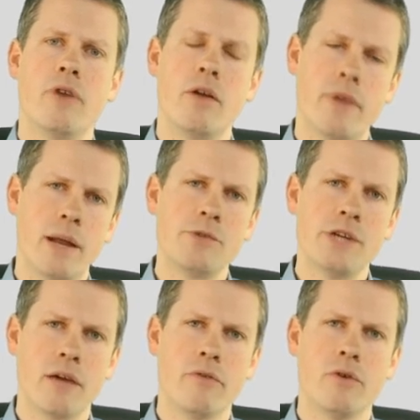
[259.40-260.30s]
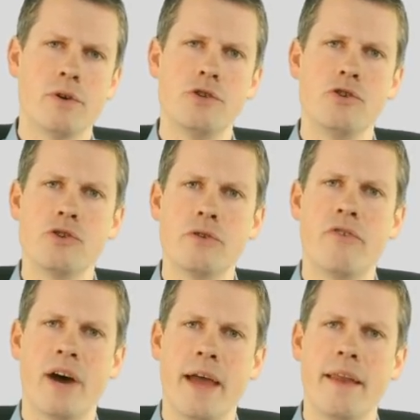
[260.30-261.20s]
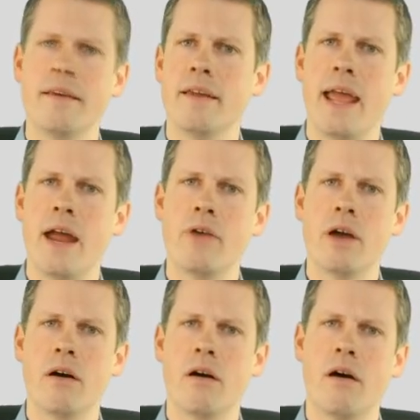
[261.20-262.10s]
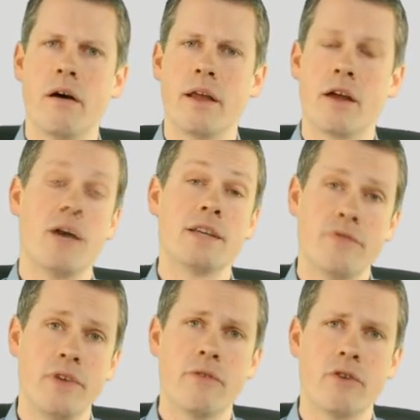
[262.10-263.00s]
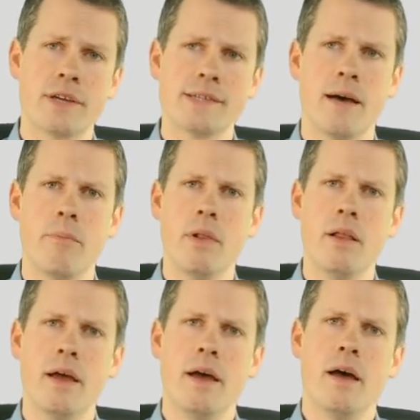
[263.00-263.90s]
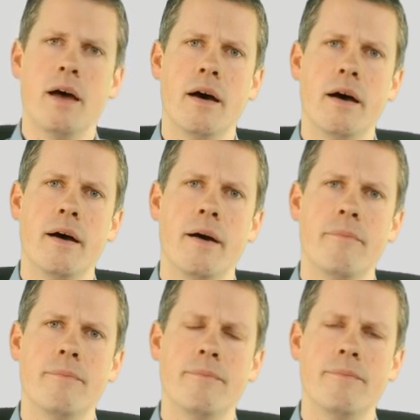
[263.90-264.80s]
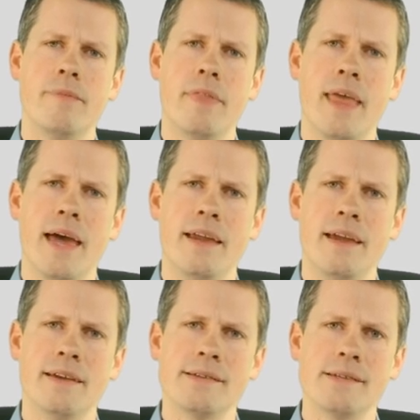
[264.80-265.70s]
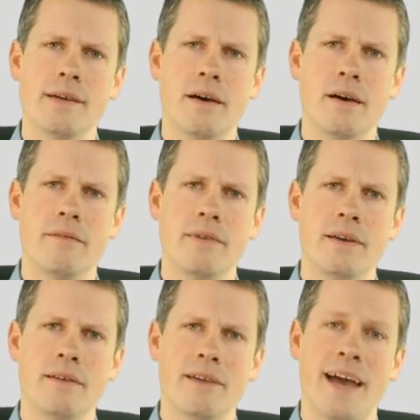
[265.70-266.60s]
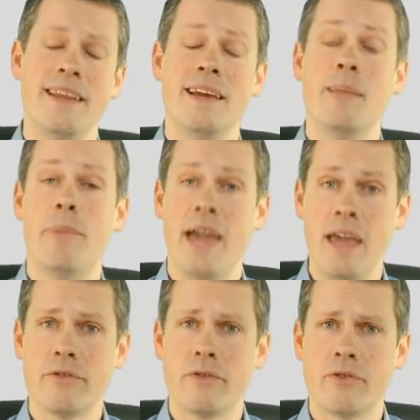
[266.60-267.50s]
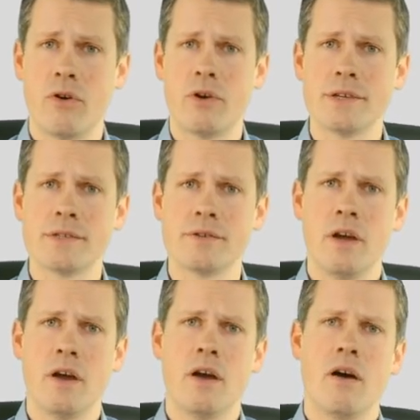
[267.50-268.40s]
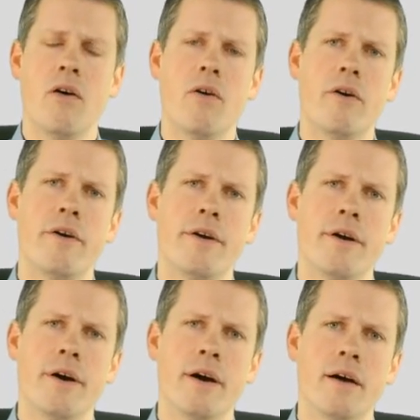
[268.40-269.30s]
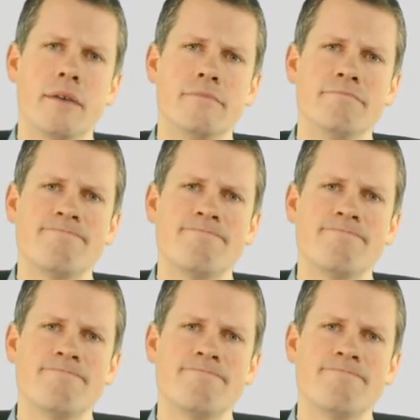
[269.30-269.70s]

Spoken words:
the run-up check, of course, you should find an area on a grass field, for example, that is ideally paved, of course, or